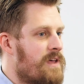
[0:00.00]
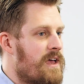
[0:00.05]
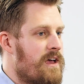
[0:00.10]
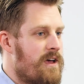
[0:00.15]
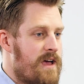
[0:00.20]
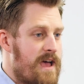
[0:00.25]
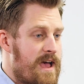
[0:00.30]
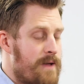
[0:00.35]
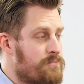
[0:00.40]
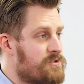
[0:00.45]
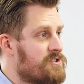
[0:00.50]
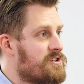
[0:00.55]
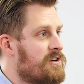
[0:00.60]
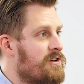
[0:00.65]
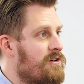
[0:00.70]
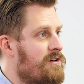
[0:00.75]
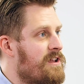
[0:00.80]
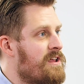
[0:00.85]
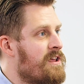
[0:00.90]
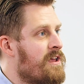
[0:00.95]
Uh,
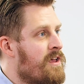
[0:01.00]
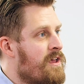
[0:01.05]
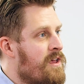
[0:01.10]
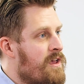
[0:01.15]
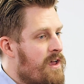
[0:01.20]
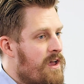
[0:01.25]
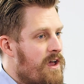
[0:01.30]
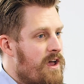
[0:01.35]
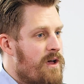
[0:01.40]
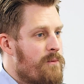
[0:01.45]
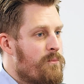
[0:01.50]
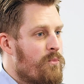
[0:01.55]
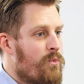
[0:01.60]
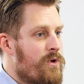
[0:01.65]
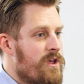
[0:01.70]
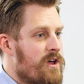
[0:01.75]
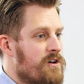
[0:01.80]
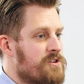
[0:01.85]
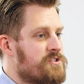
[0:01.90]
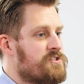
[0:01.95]
absolutely. Um,
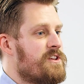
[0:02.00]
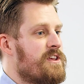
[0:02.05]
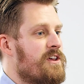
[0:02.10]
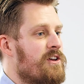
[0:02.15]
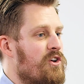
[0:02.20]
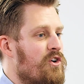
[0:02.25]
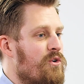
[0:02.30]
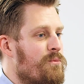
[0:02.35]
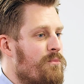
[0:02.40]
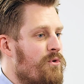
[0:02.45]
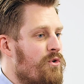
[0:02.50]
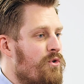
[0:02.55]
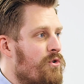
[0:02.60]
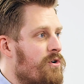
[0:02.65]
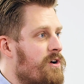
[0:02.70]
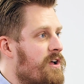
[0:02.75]
we are seeing a lot more